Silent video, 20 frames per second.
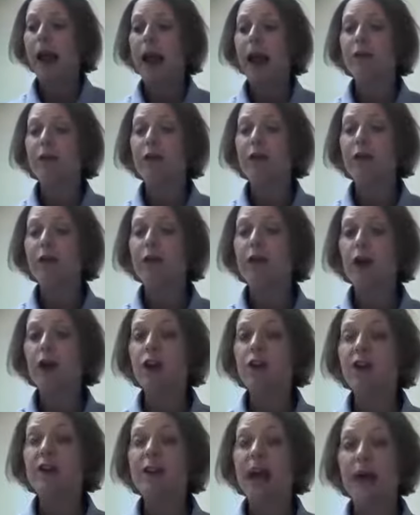After the
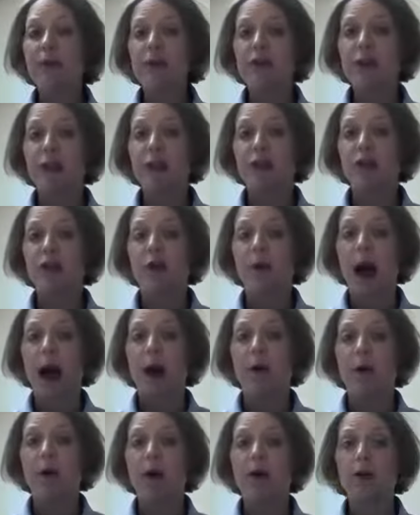first 72
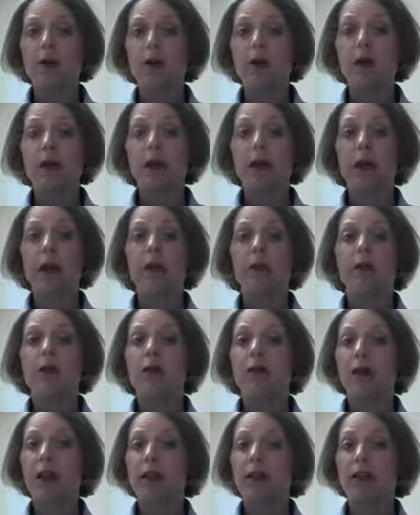hours,
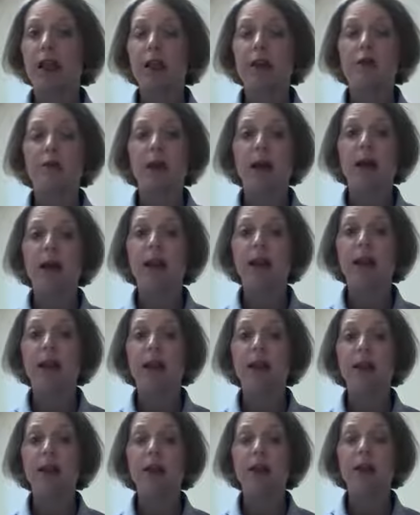let's say you've been
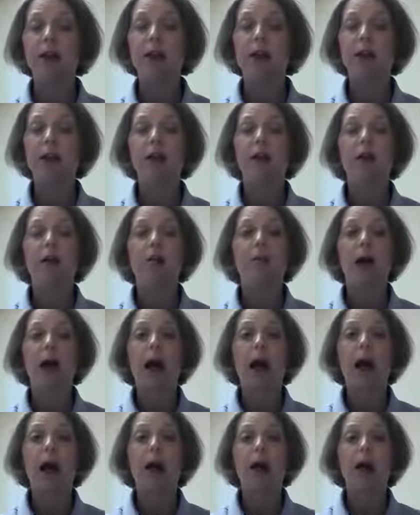cleared
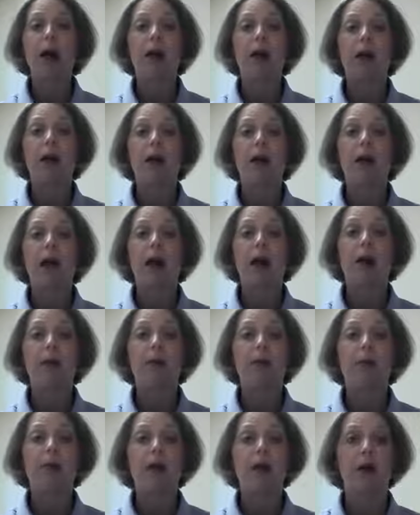by
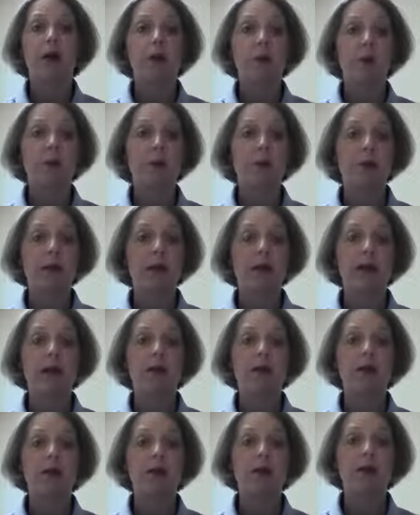an orthopedic
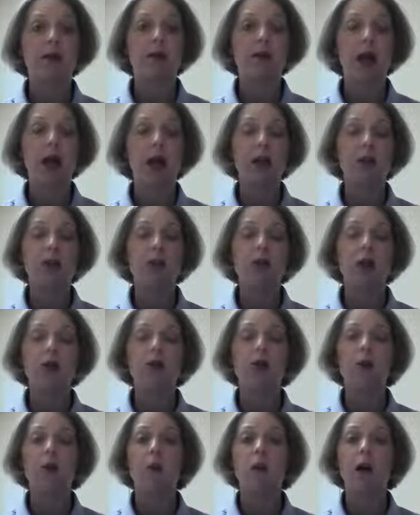
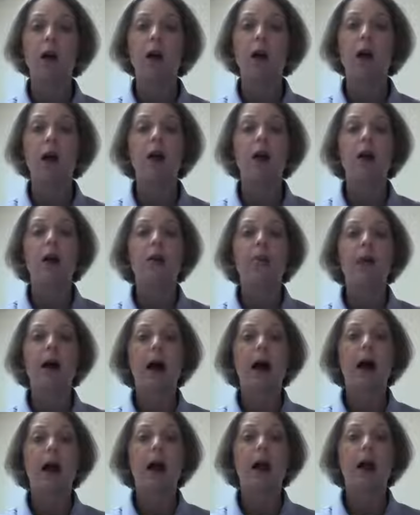consult or
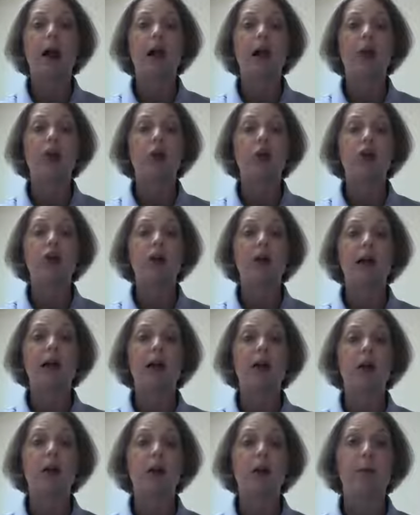by an urgent
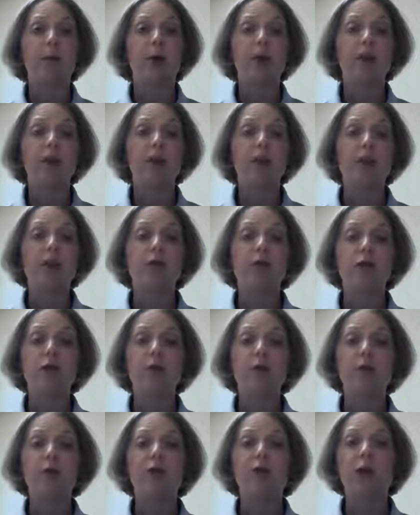care or emergency
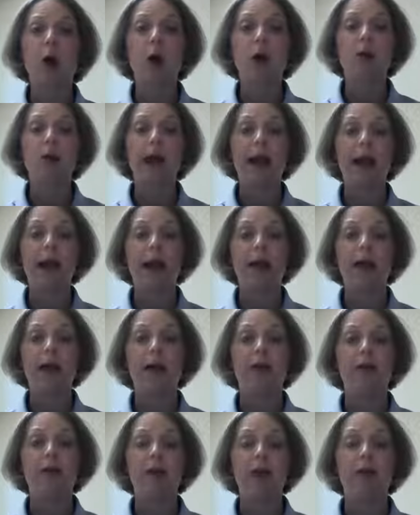room, you don't
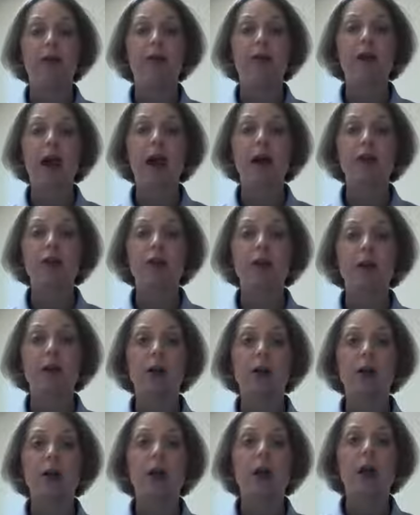have a
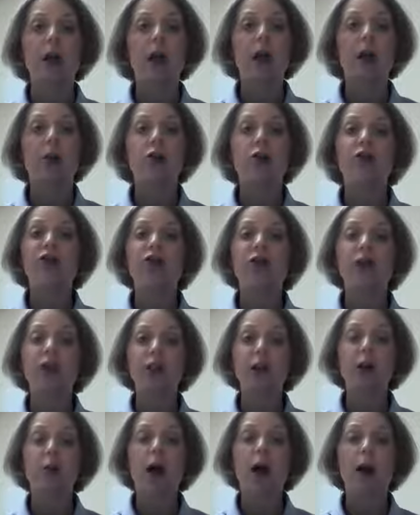fracture, you
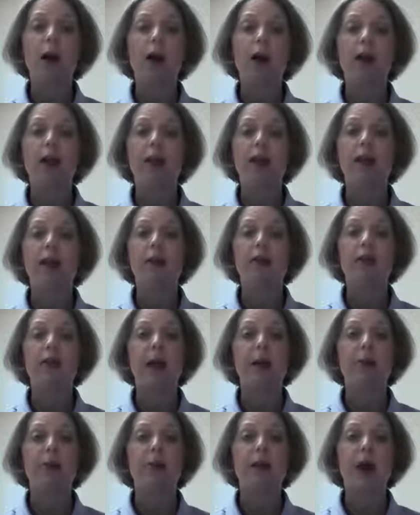still want to continue
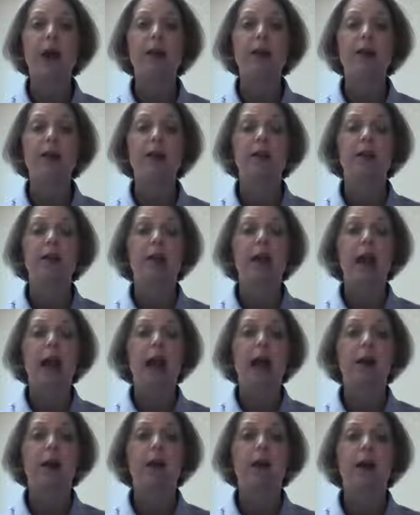that PRICE
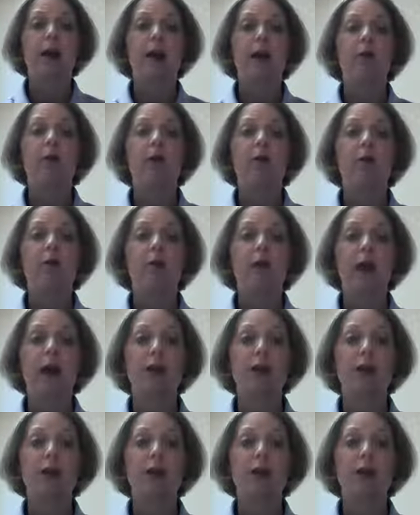acronym of